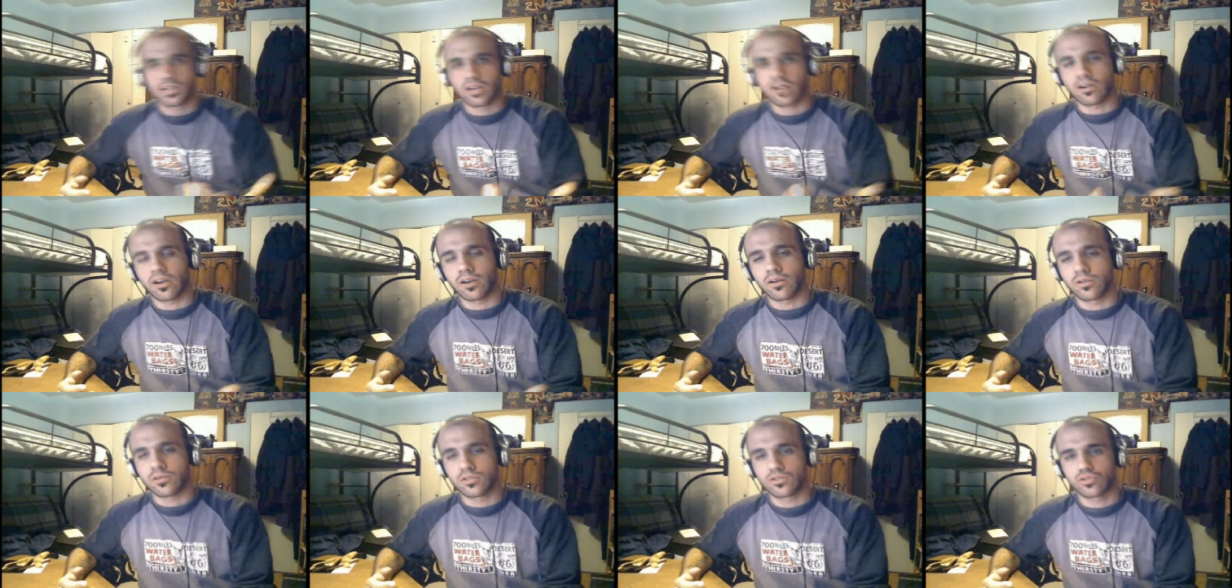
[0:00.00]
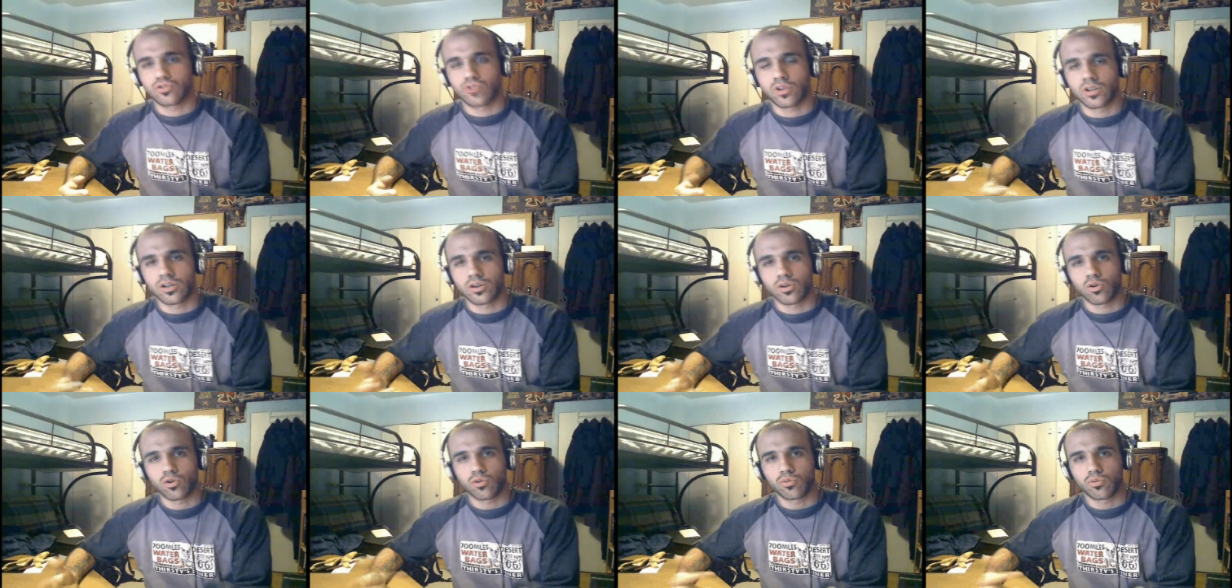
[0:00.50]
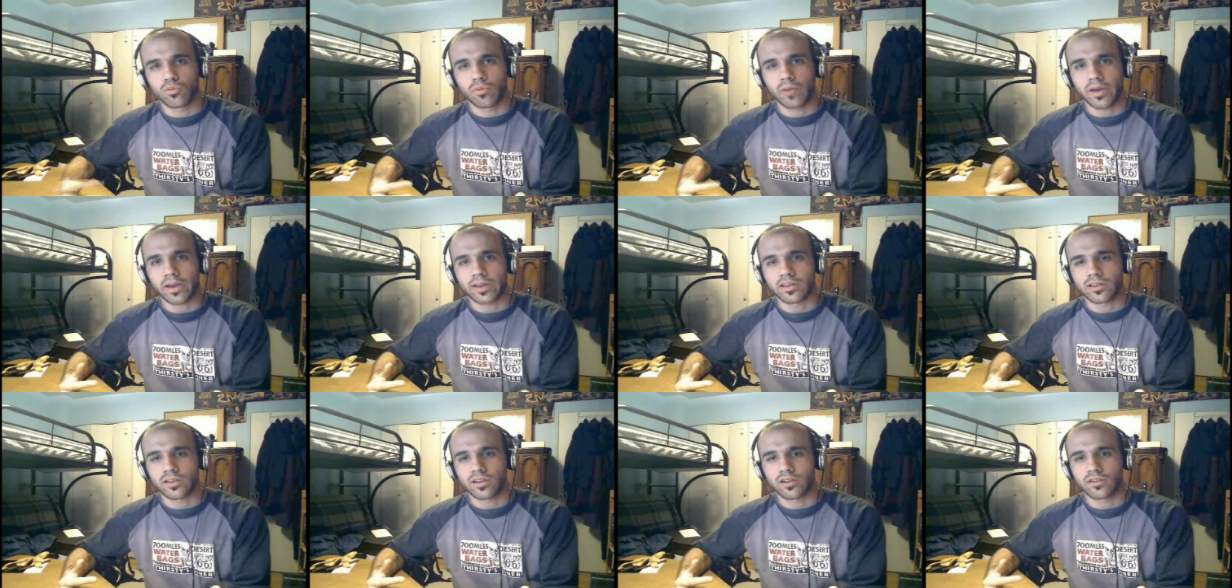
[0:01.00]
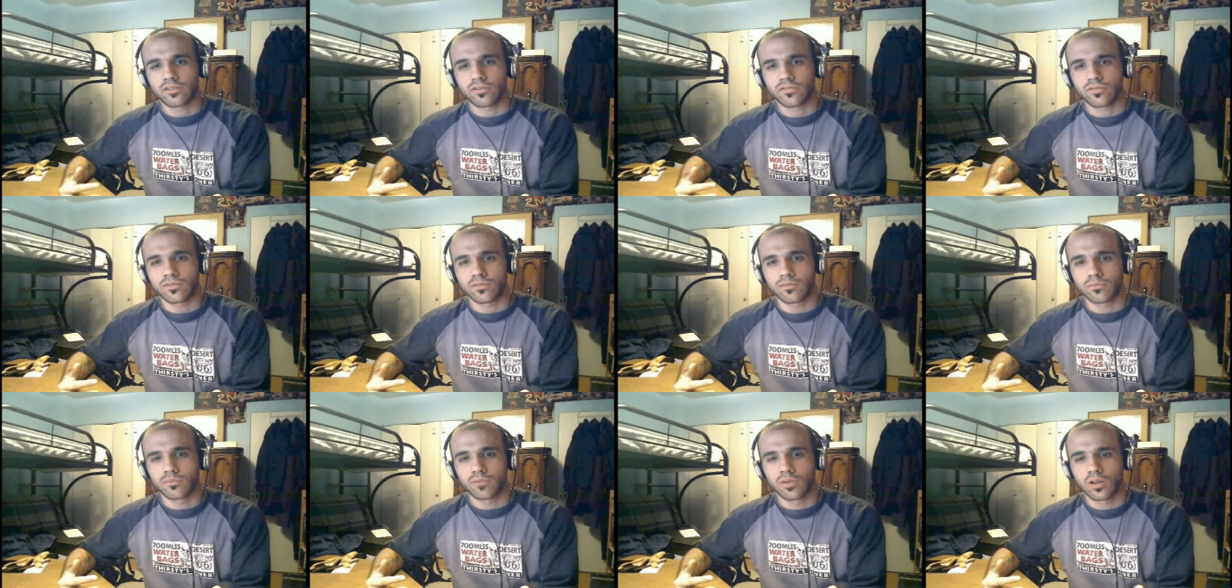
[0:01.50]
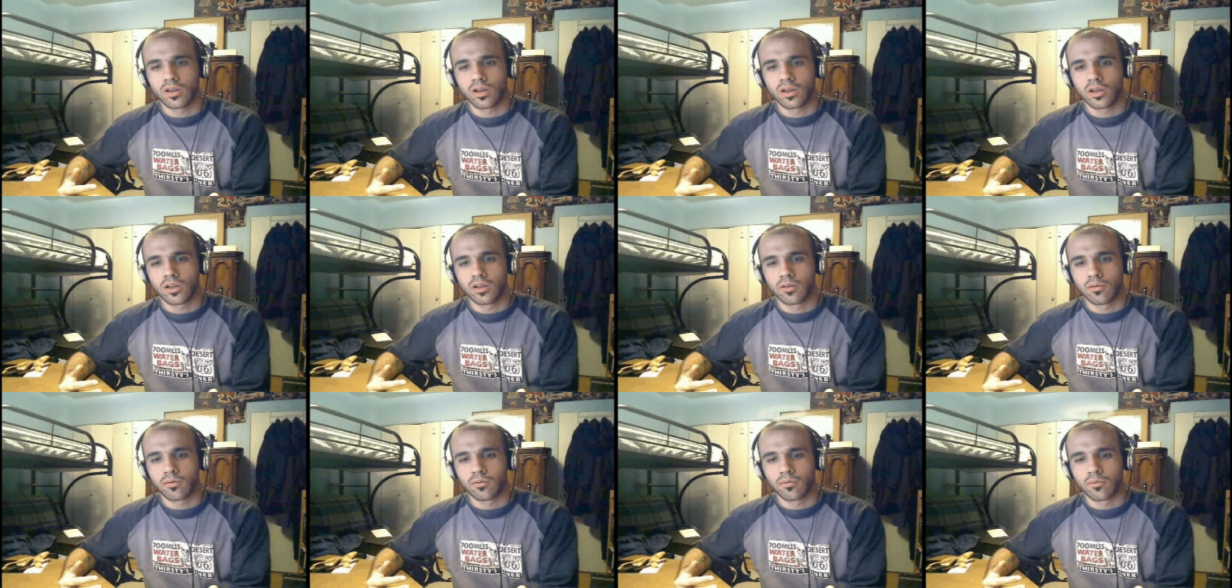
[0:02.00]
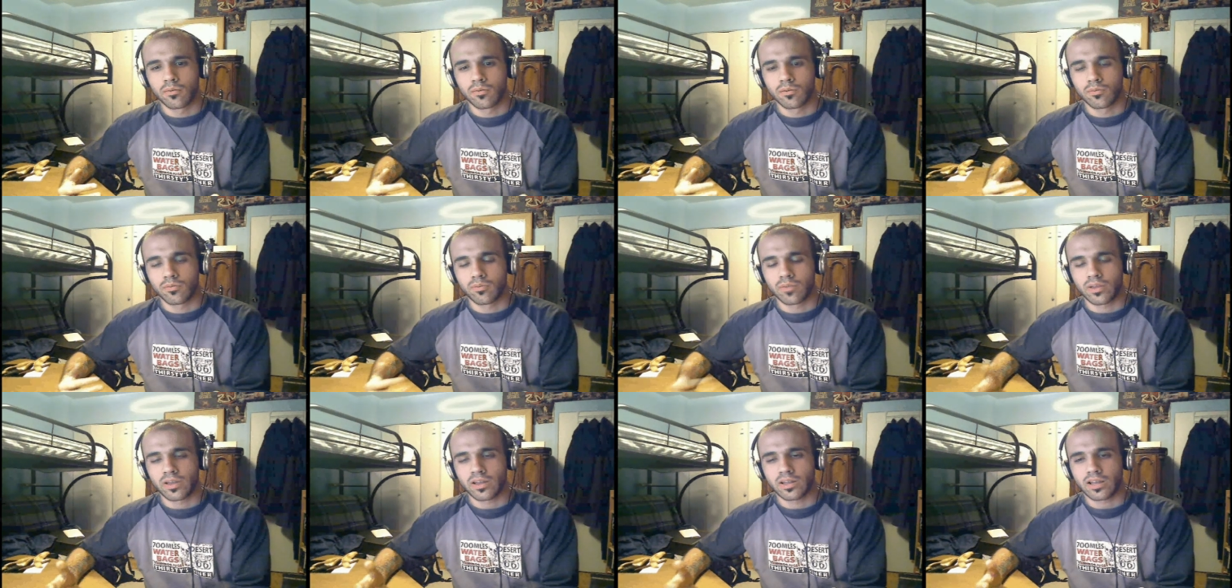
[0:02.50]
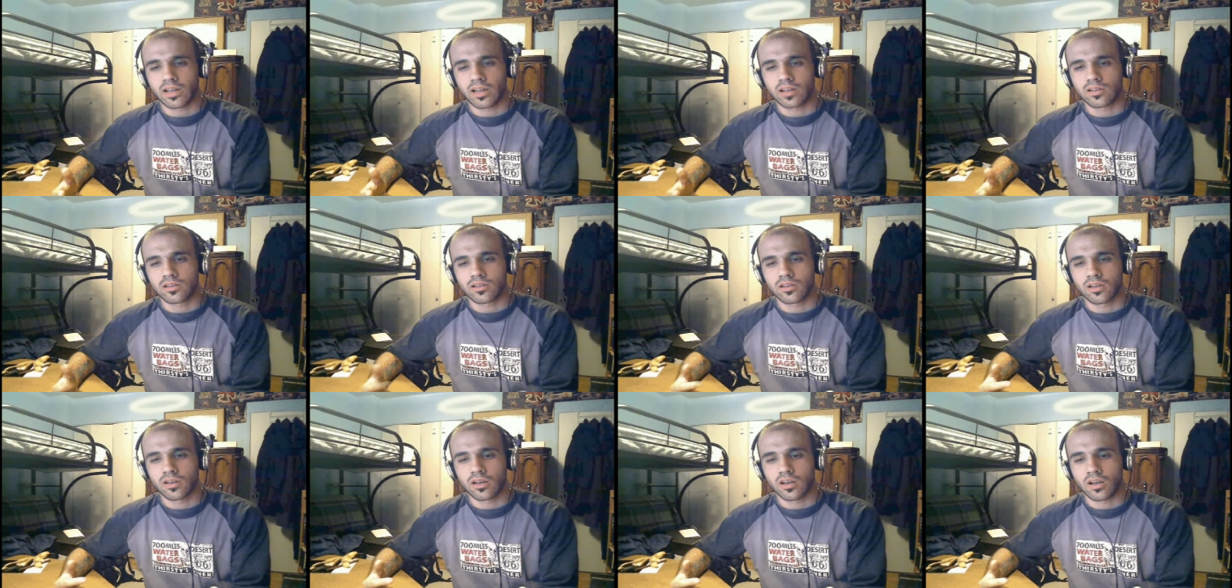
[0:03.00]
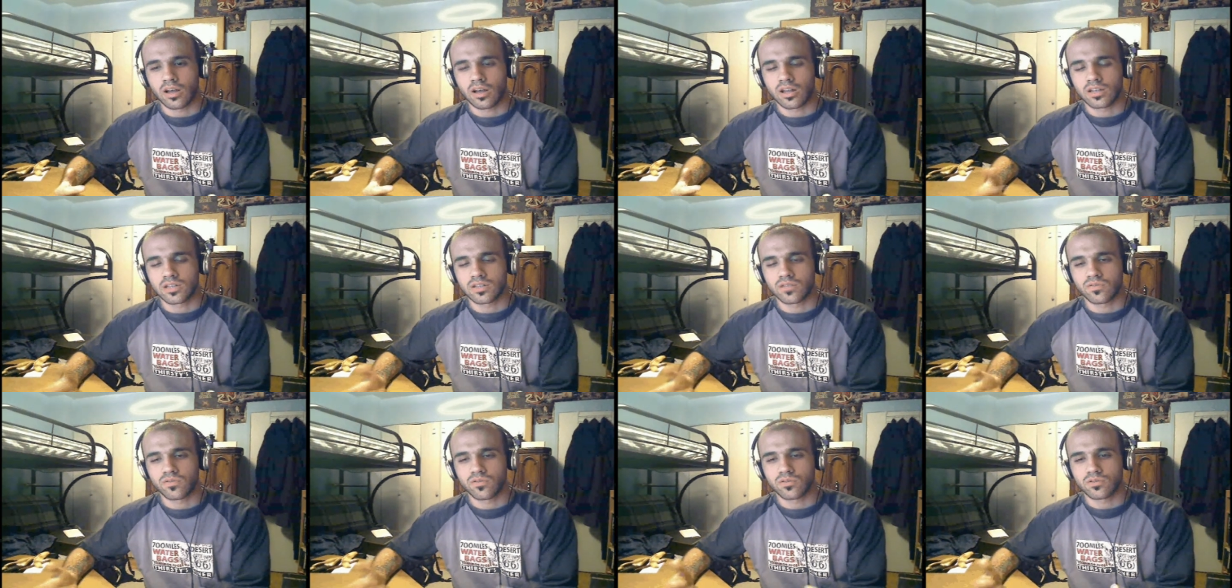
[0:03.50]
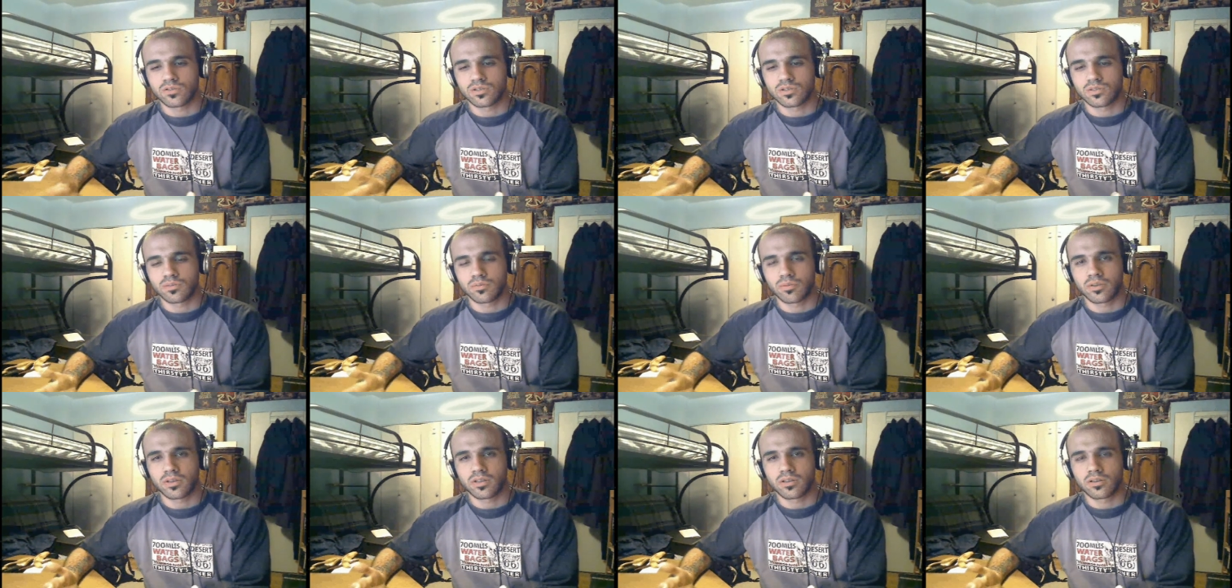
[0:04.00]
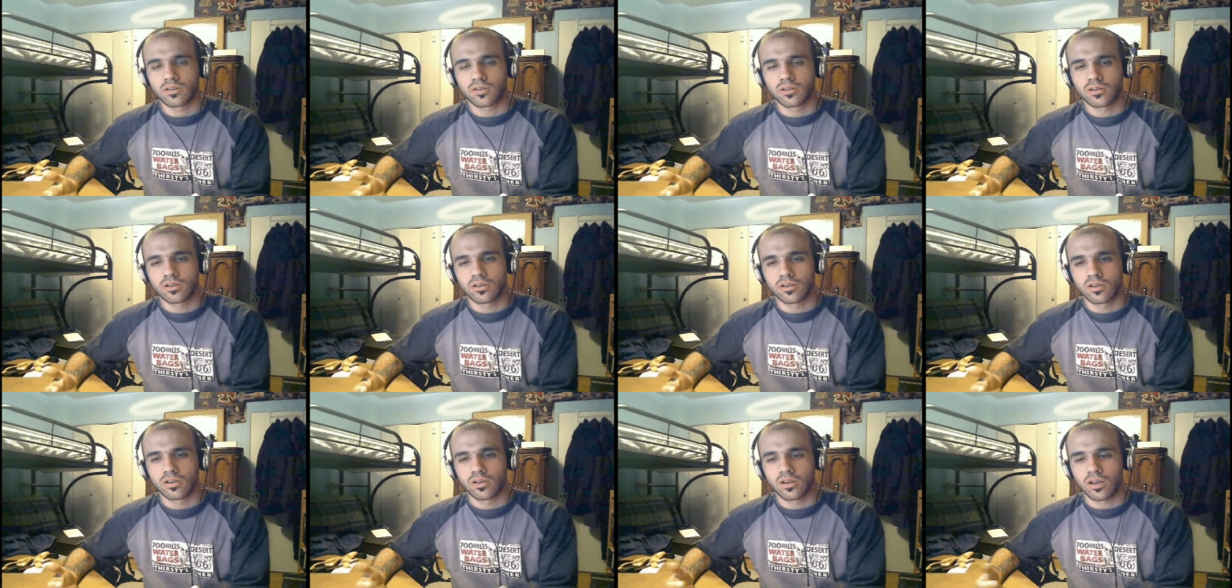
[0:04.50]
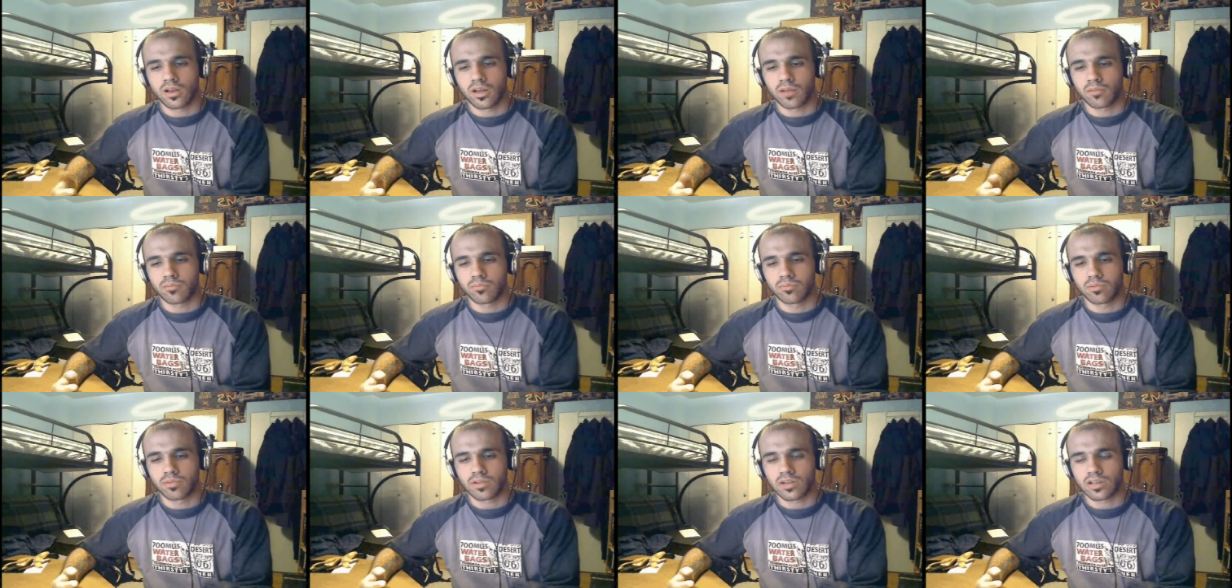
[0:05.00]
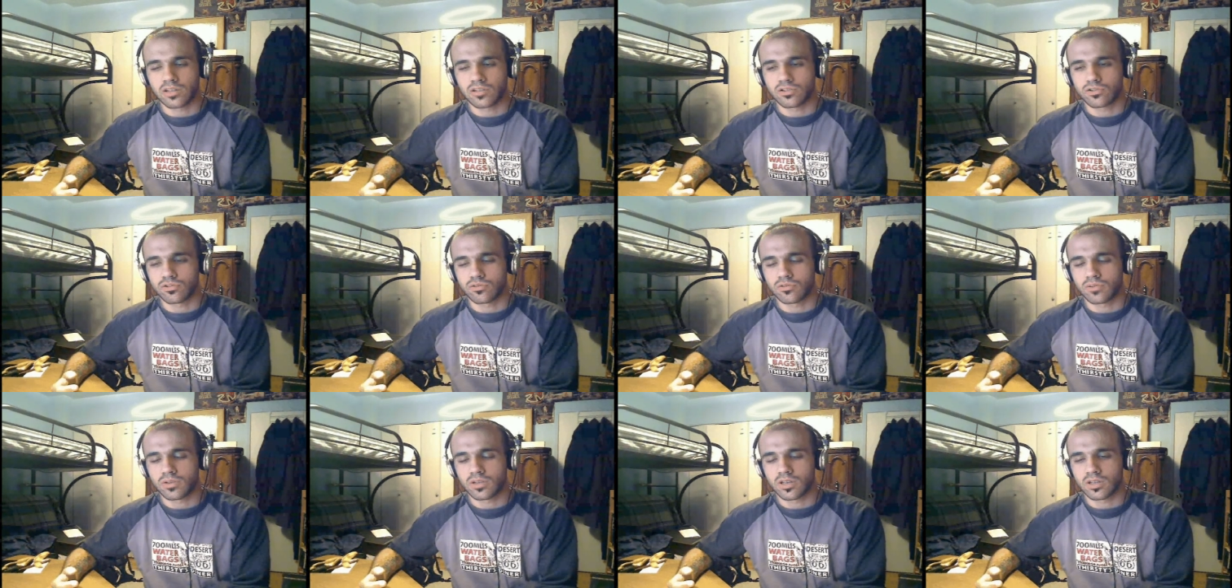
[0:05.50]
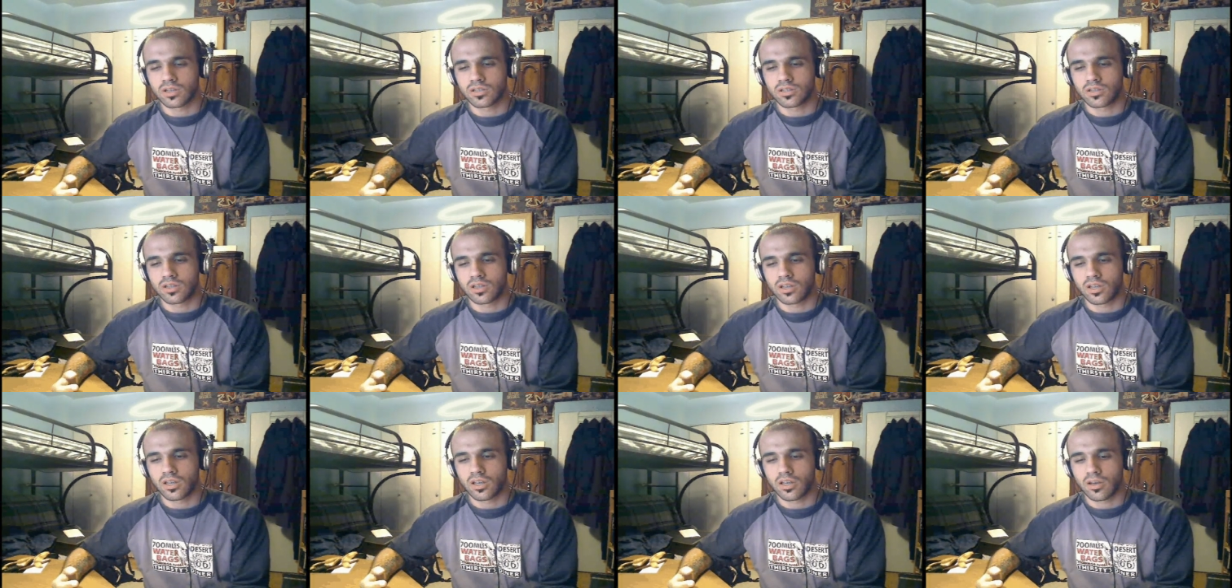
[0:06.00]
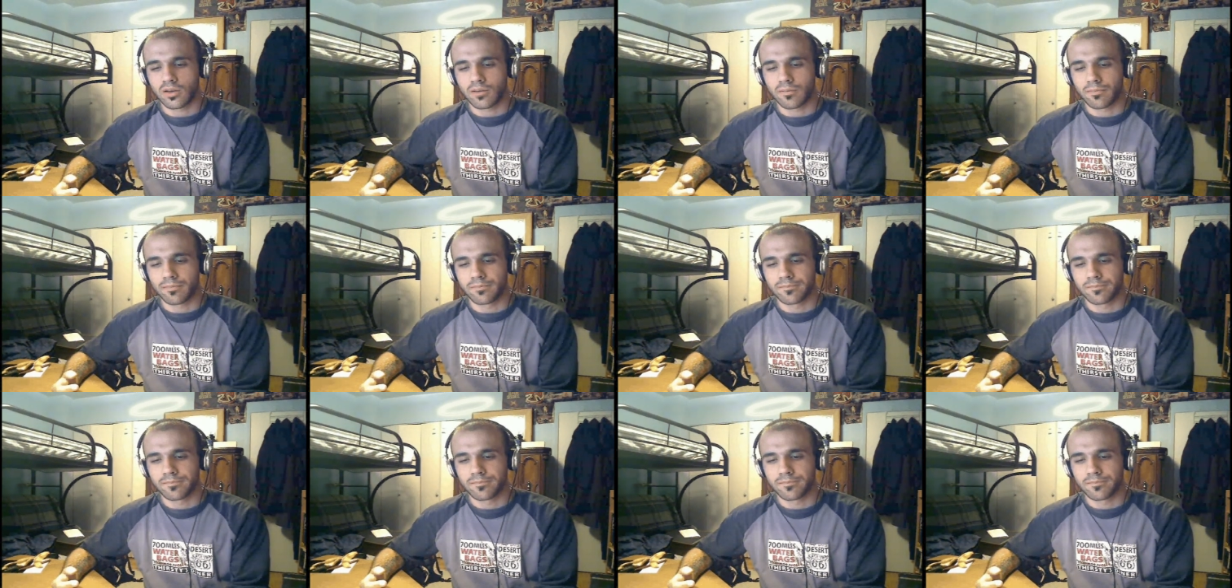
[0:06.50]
I was trying to hold back there from playing that uh, at its full speed and potential because the um,